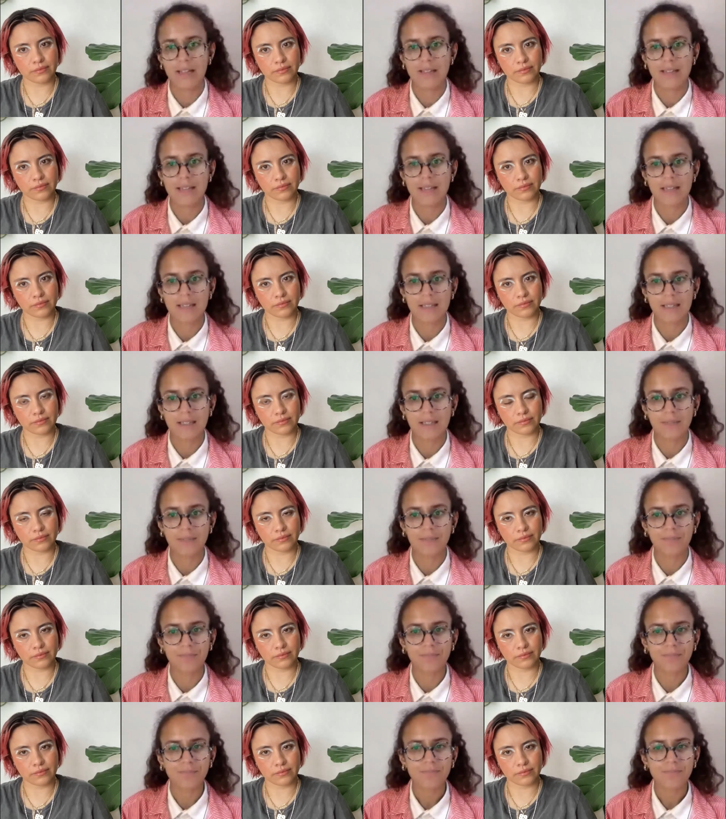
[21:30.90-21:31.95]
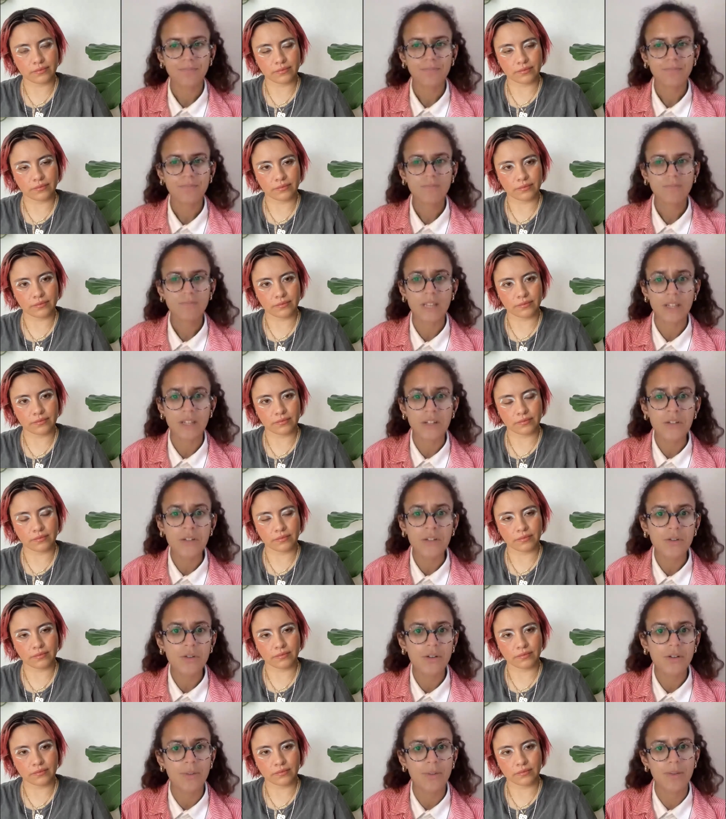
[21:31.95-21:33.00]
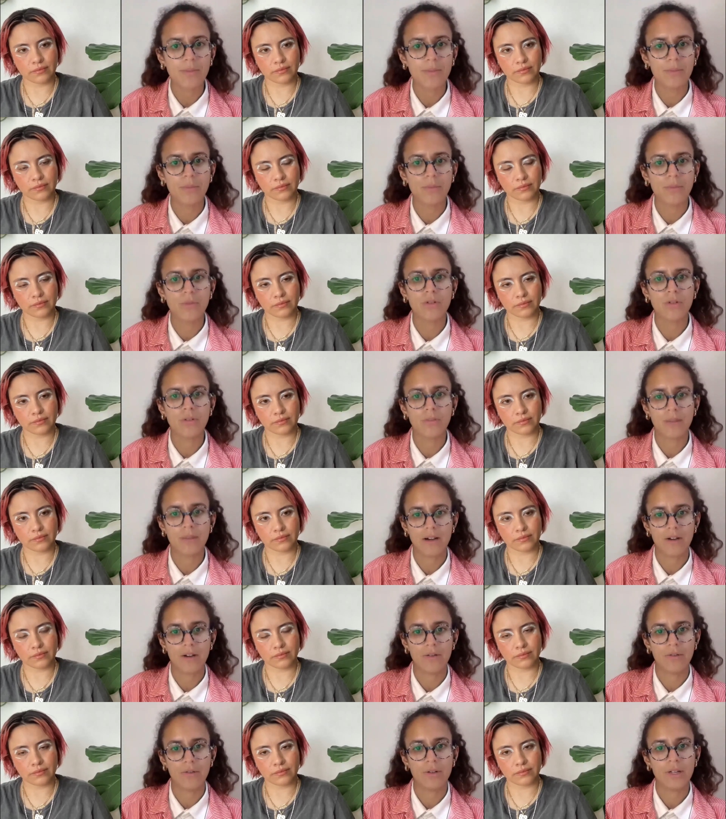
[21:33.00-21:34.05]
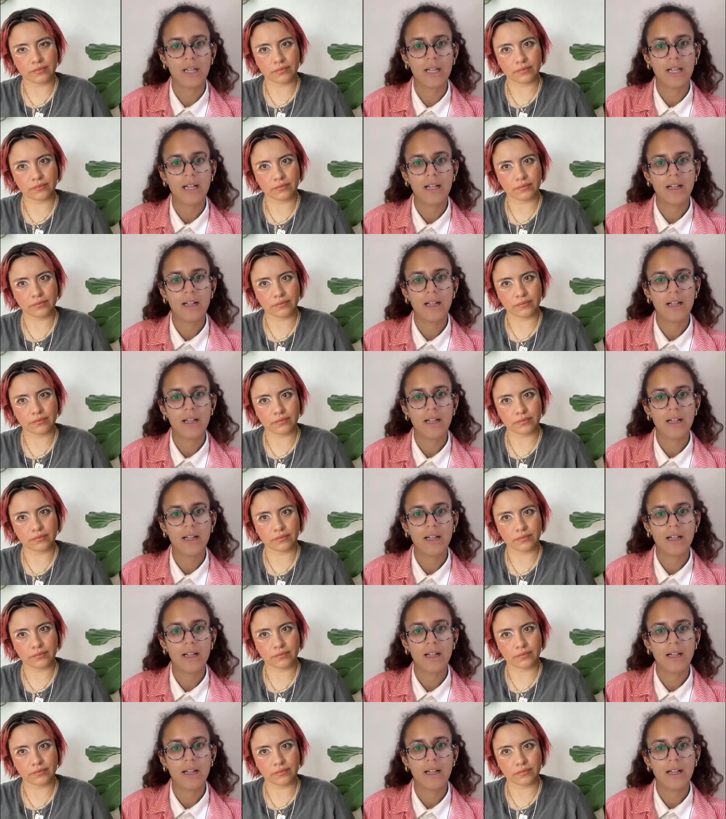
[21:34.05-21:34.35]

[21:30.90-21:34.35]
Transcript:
Speaker 1: Sandy. Can you talk a bit more about